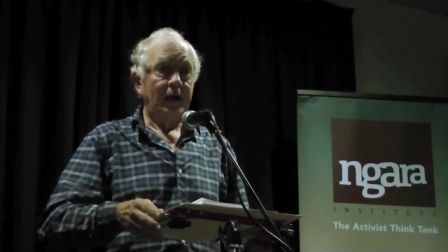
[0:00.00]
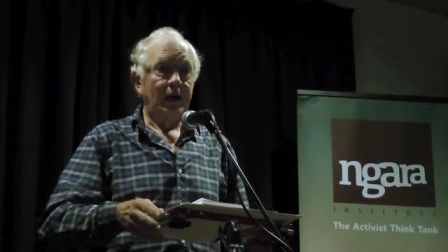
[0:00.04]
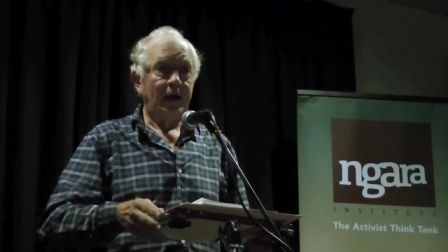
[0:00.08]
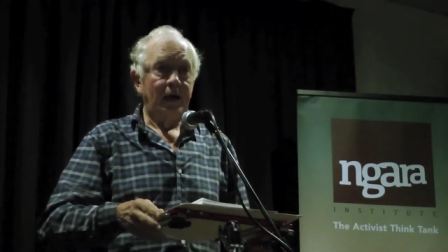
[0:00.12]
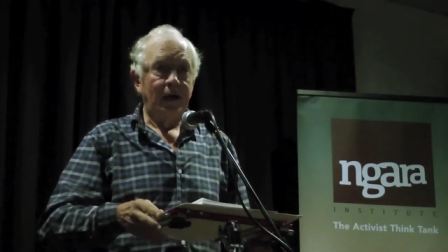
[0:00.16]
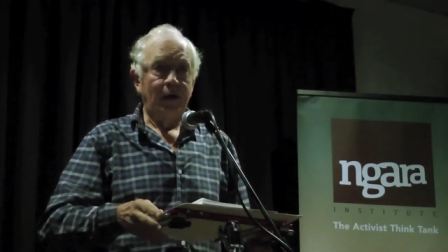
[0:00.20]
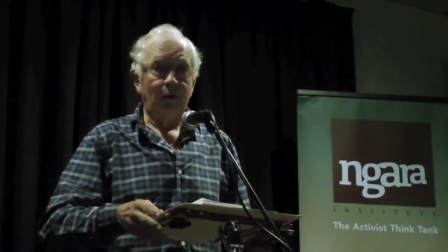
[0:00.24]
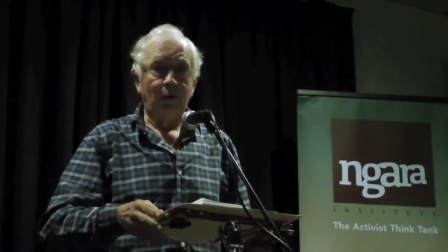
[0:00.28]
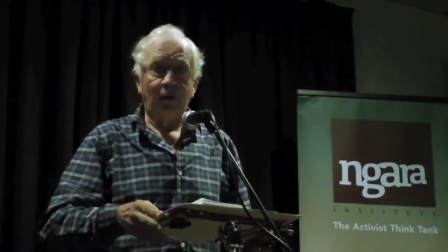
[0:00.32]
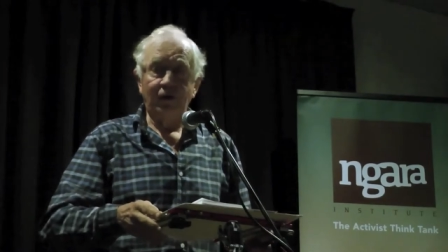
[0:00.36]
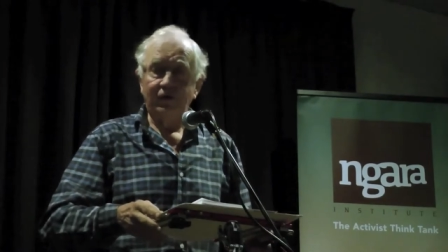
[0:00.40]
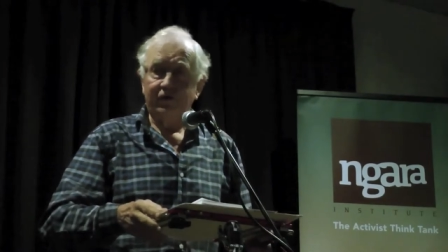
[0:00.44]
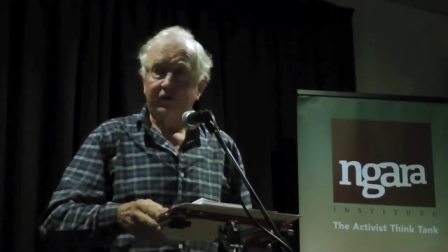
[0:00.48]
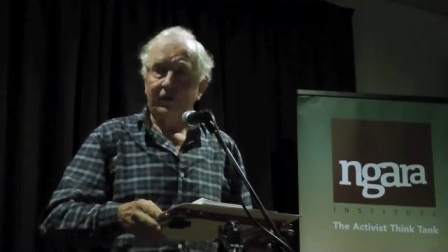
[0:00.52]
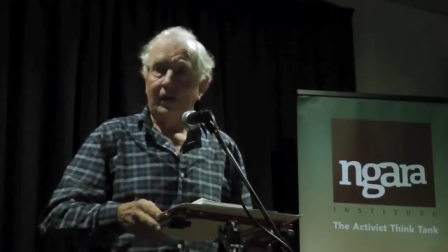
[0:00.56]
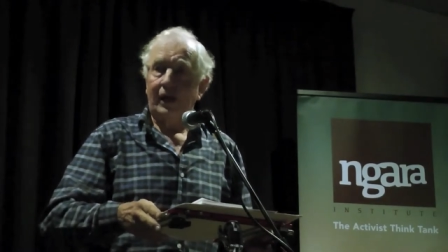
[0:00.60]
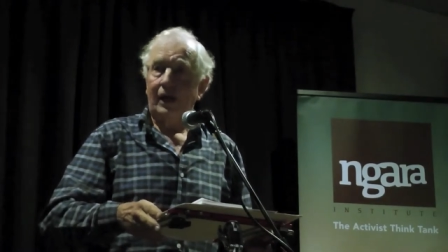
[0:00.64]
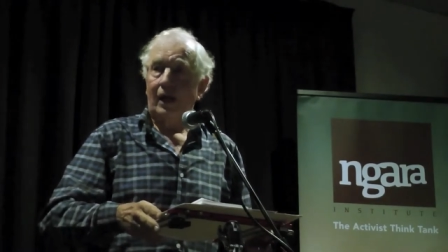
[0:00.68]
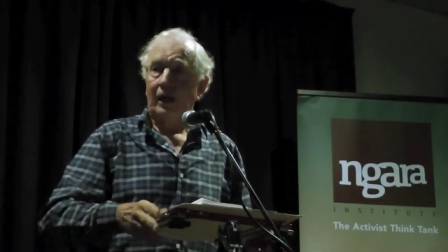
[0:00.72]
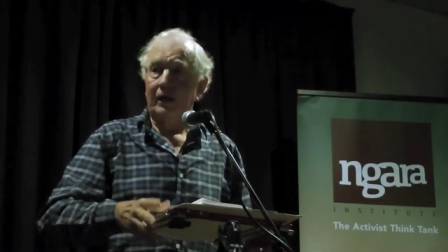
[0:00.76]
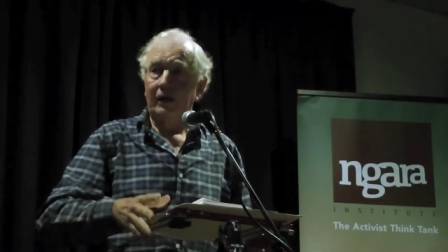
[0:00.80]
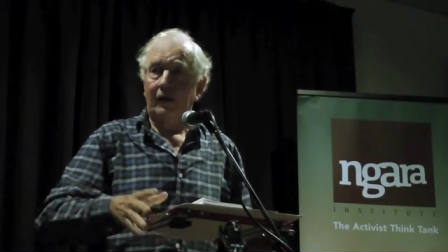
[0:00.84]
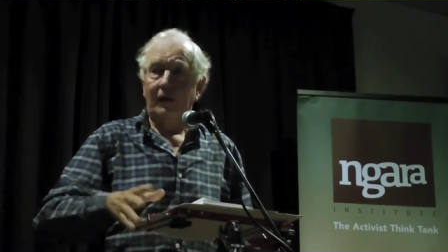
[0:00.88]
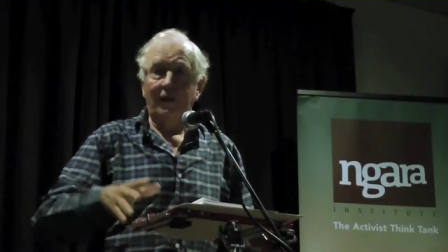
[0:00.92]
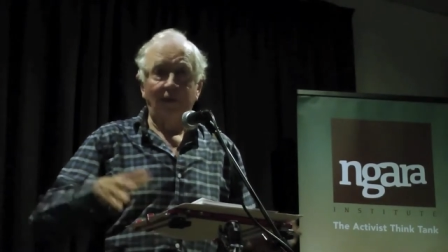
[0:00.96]
I won't say,
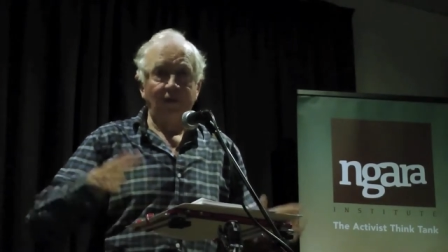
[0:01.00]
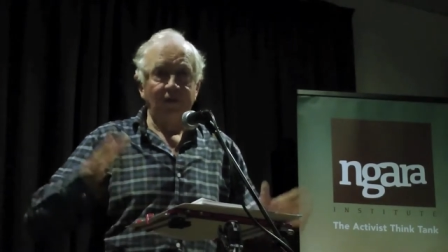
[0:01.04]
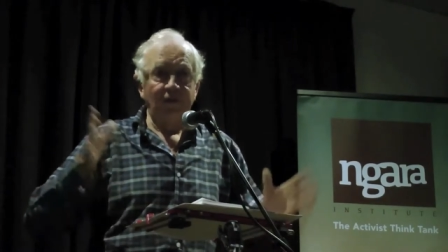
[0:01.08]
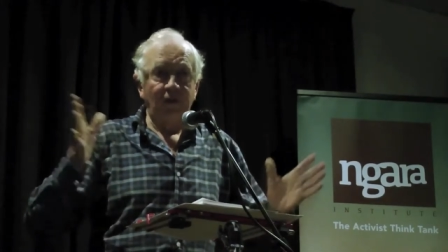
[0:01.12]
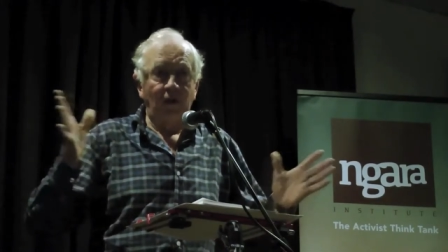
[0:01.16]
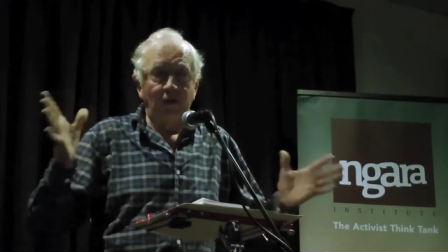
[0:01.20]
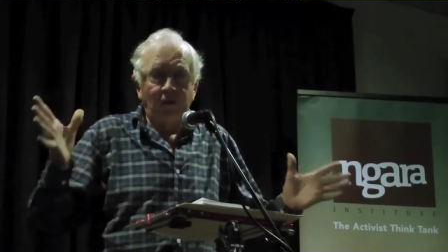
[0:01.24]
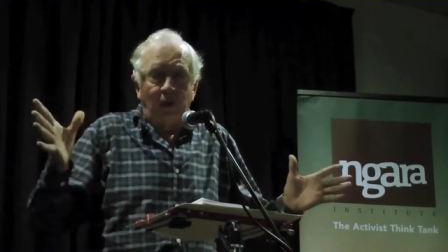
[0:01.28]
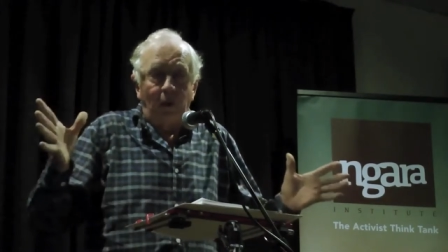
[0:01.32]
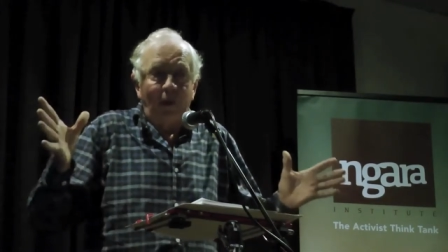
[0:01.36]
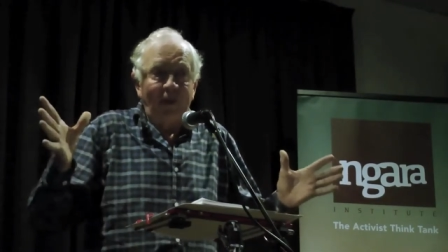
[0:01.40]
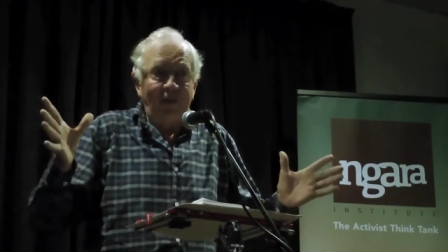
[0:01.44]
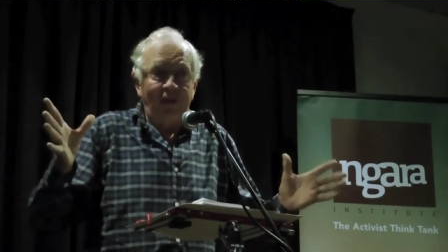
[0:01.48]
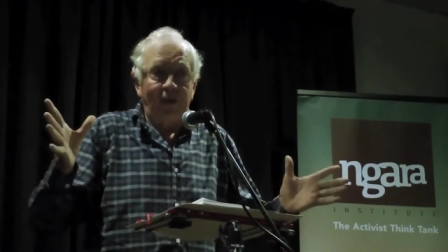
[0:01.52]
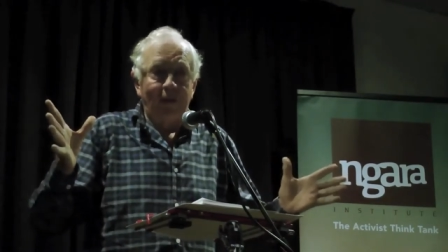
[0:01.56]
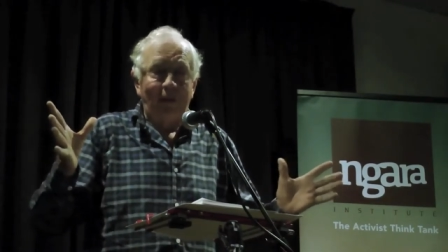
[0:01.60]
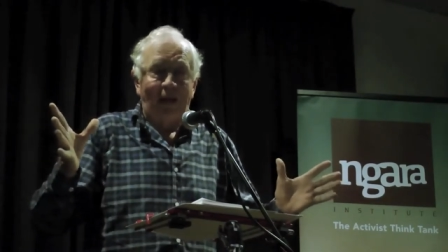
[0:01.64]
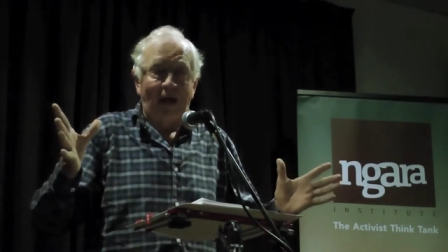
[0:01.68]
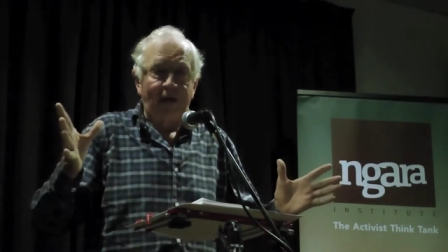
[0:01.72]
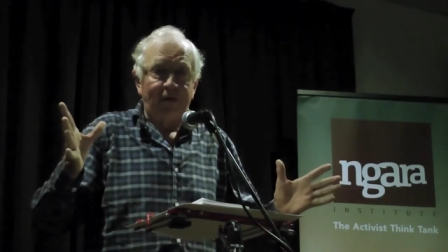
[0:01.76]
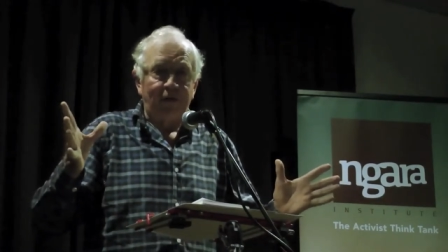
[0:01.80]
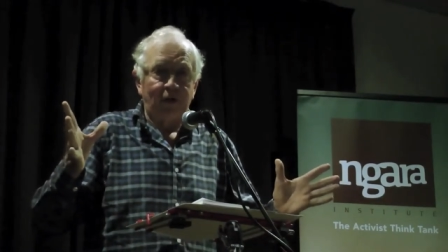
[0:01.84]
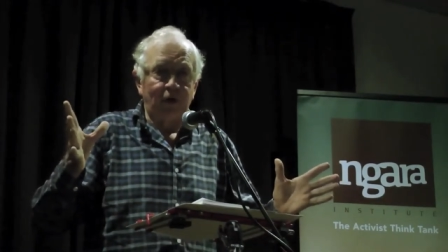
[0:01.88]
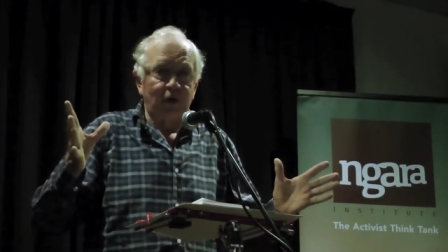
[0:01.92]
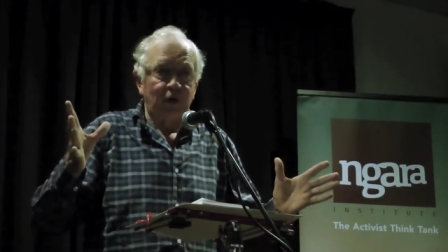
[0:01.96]
I don't, don't know anything
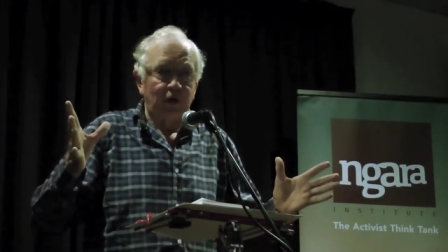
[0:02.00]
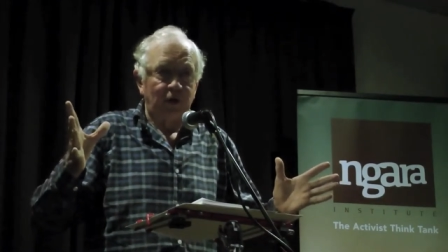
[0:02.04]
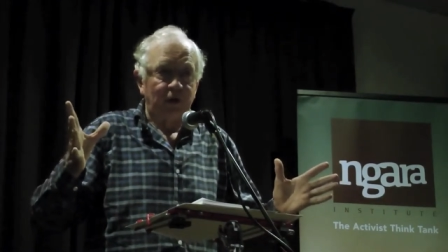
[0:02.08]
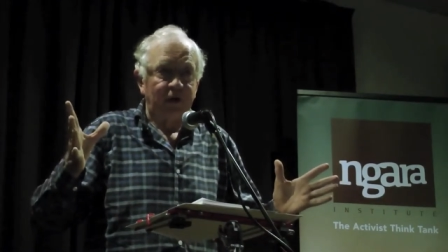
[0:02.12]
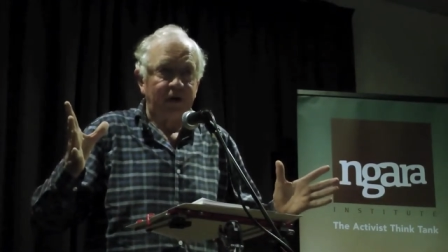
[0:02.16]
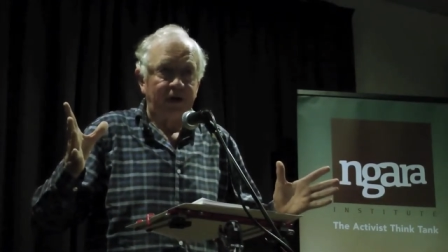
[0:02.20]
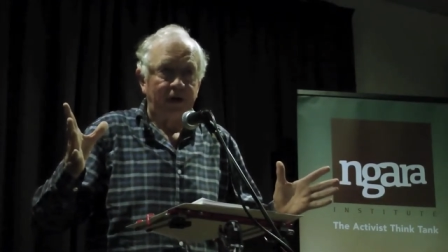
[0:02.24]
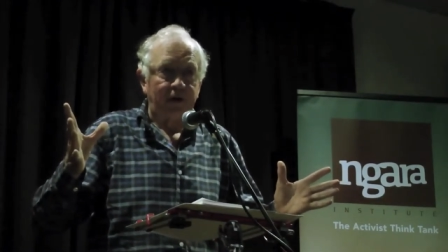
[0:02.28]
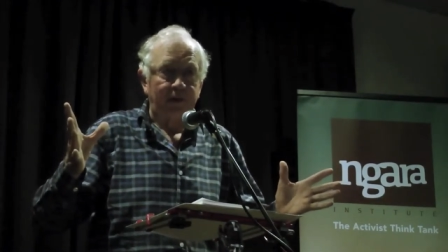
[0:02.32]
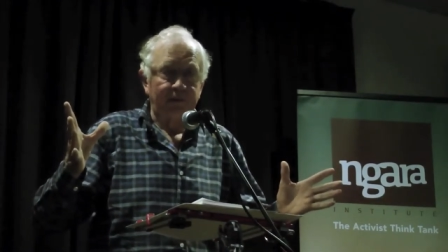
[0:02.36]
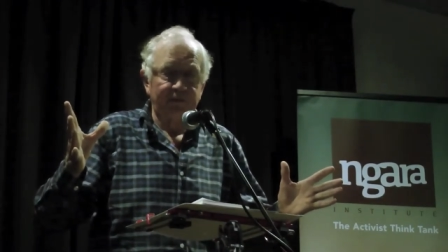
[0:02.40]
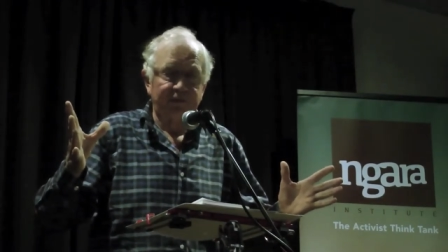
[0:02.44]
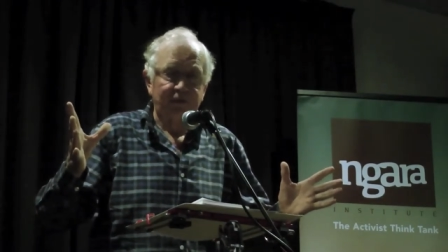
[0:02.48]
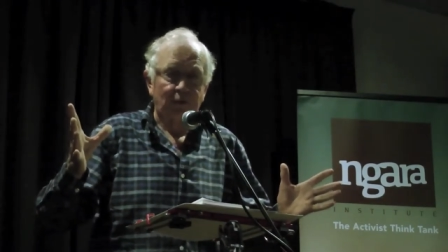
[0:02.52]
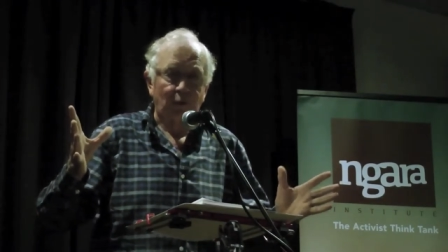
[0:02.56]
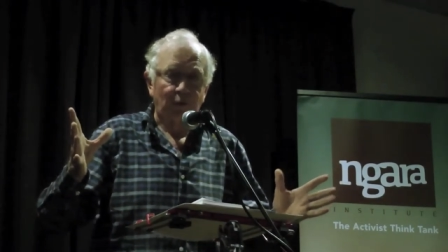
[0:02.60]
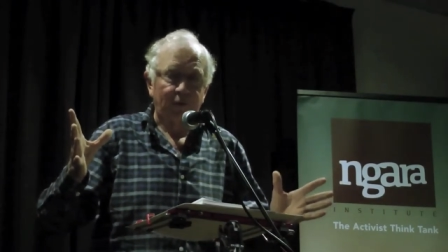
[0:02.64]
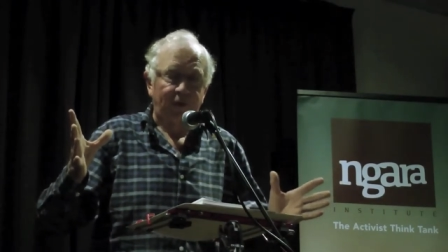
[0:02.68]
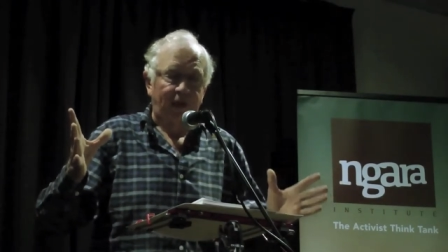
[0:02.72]
about the Courier, I'm sure